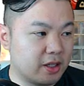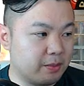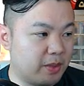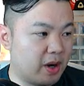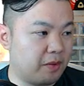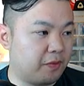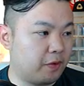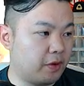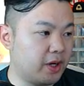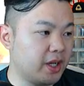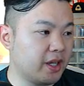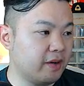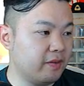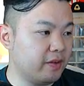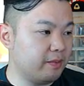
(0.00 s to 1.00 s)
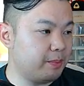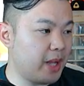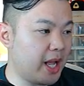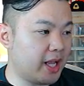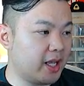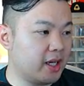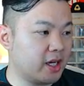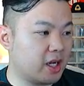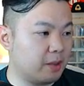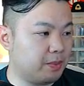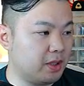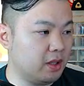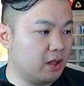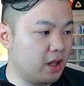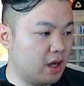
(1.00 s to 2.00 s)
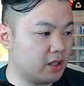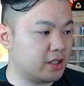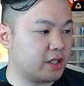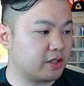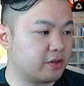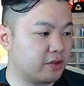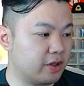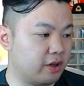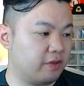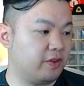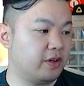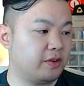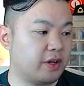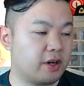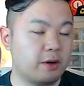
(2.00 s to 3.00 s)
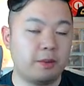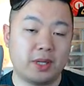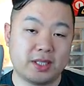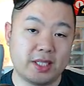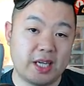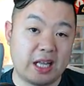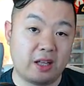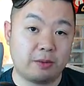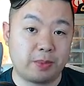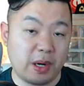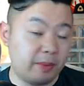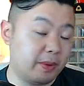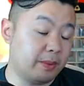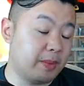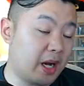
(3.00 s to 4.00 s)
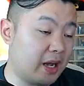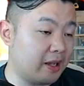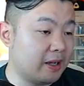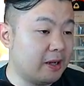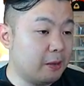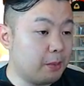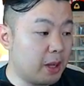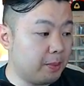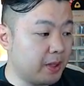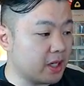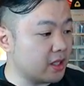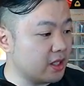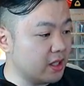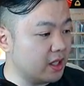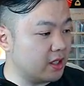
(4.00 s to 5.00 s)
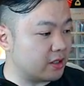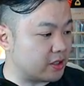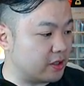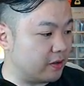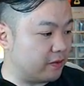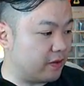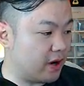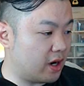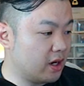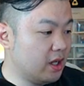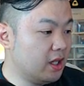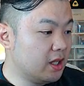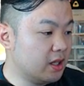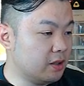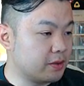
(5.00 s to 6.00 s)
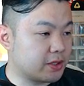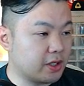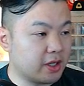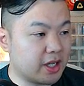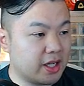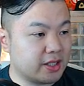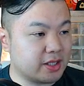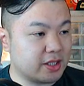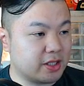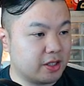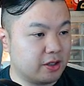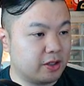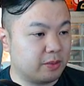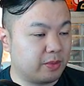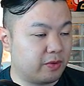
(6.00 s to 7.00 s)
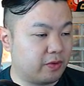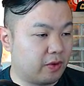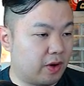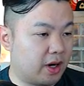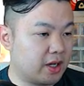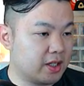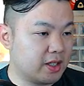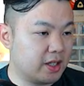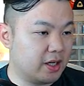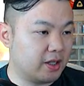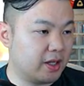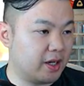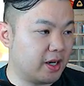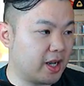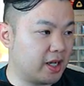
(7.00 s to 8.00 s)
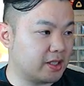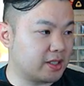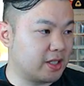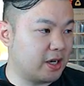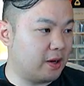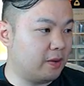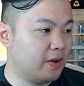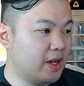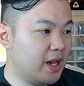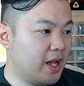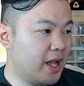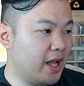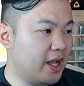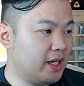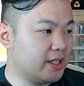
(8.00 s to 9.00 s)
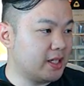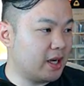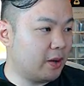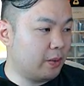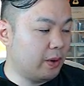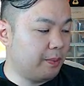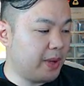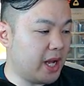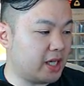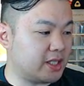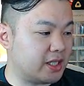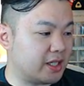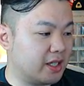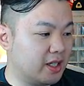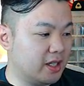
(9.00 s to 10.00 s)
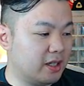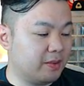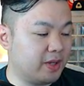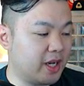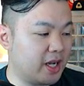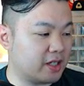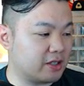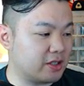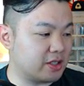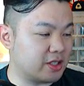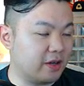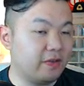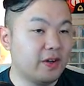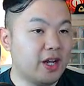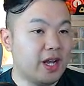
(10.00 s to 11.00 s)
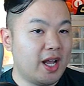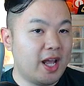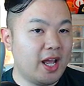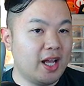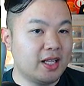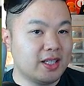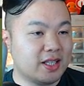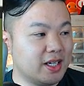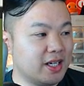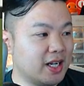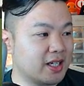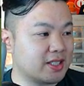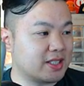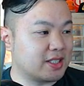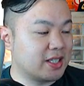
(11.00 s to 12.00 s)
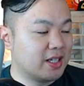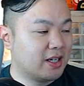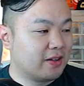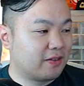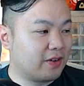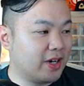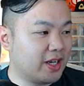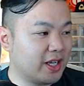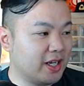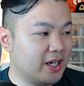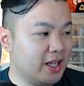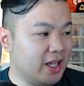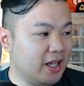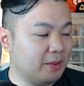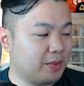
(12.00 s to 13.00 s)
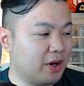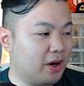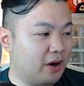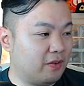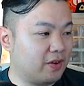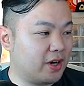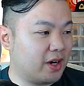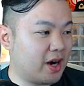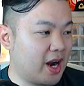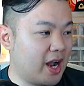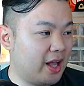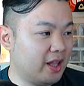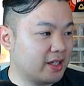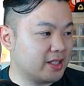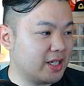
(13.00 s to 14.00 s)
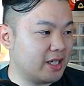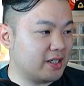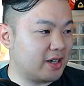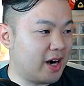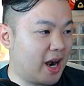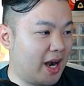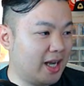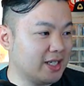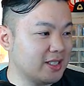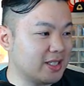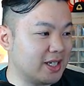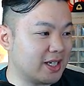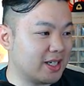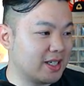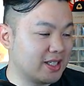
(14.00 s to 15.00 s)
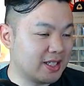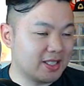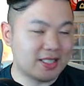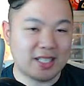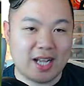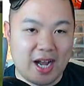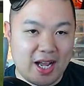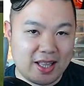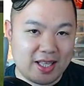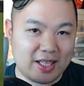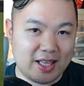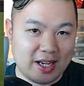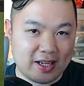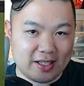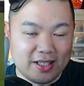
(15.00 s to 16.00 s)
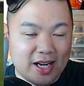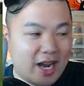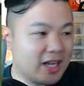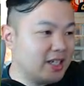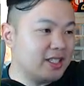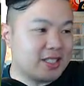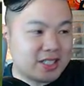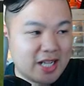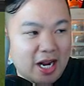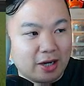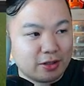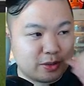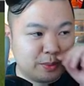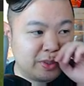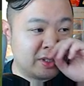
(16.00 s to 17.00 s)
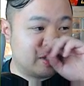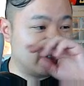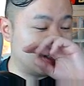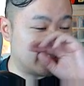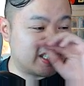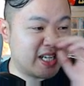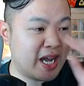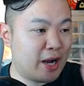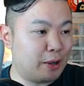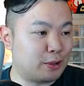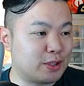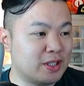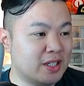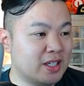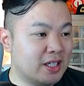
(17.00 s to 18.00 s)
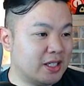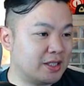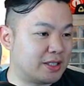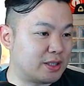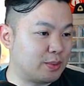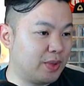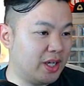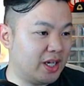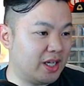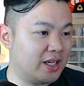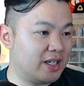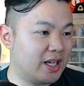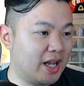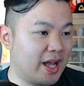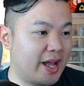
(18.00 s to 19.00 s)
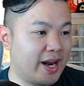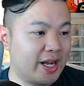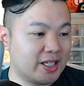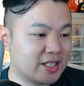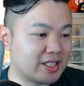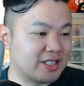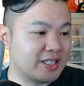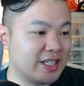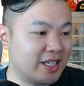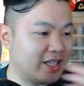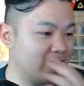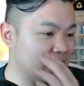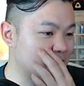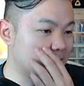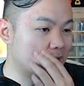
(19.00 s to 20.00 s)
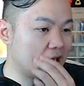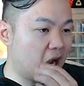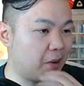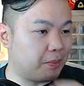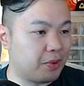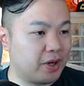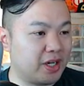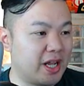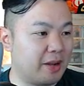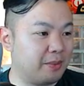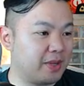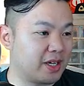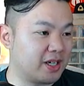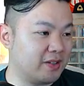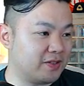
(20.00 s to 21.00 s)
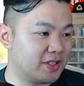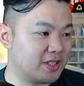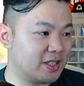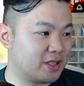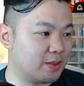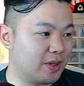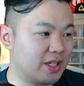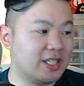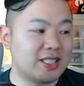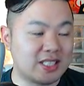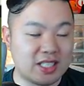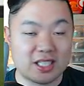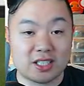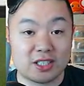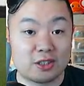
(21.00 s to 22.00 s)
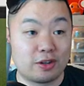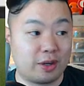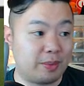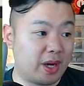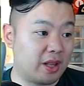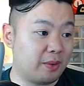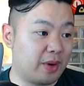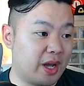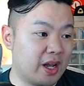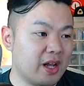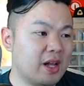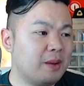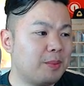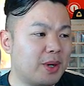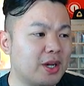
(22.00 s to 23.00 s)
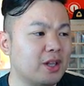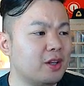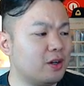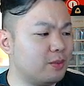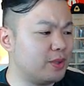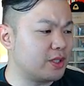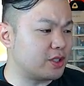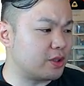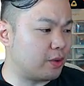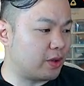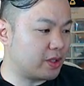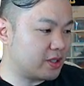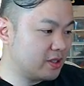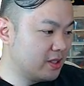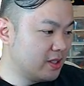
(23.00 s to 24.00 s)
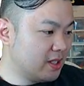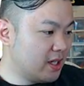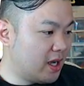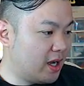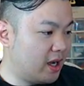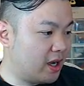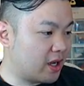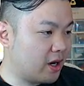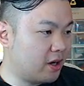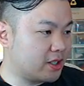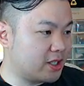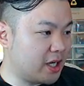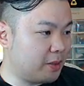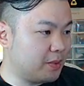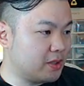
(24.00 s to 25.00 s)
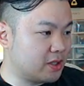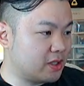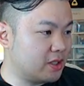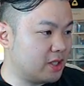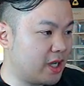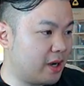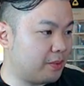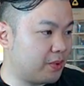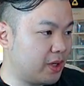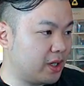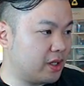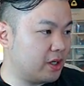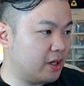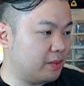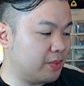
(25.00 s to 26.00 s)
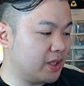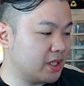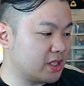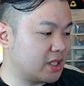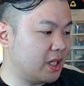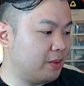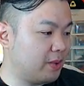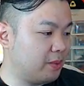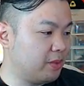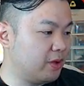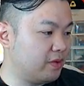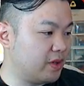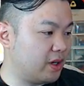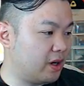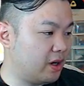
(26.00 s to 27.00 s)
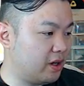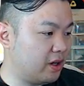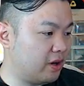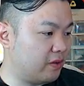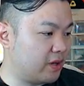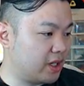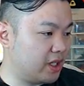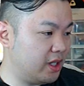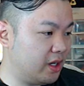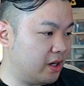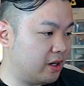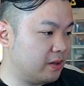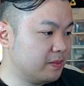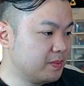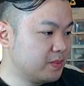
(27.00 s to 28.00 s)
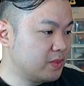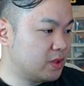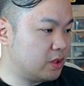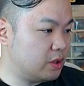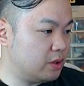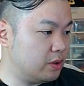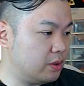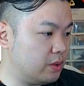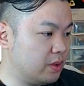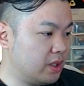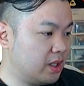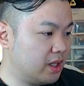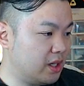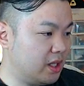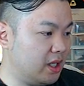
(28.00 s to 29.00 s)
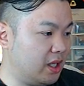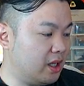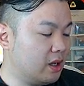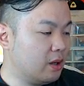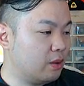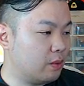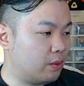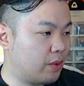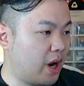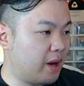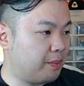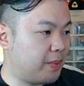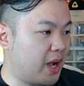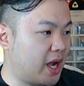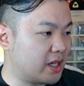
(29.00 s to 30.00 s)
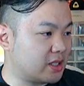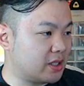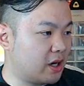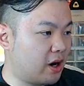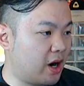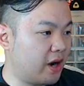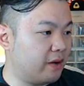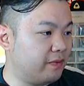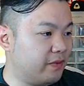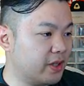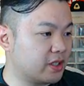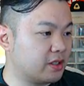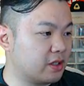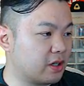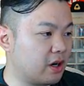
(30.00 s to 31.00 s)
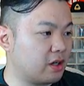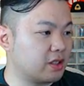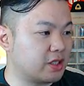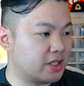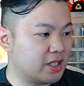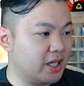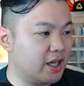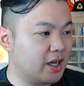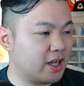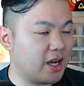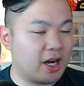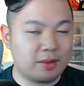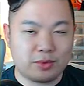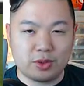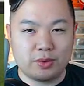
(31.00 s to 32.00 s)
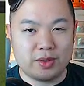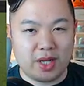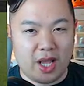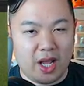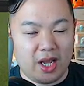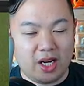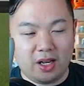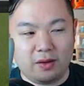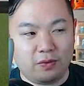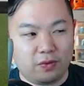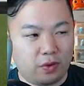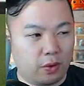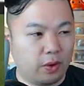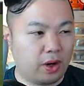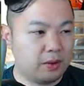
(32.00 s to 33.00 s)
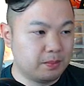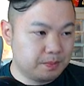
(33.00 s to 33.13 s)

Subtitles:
bomb forward, he can even bang in a couple of long shots for your Federico Mattiello. Probably my pick of the litter so far. Loose cook, as I showed you before. You know, there you guys go. And Will Patching, a little bit of extra stuff. And the next freaking Ibra over here, Alexander Isaac. This is the guy that like 90 scouts went to scout in Sweden. And as you can see, he turned out pretty damn magnificent as well. He's 6'3", by the way, but a little bit short. Connor Chaplin turned out pretty good, but let's keep on moving on over here to the right backs. All right, Victor Garcia got up to an 84.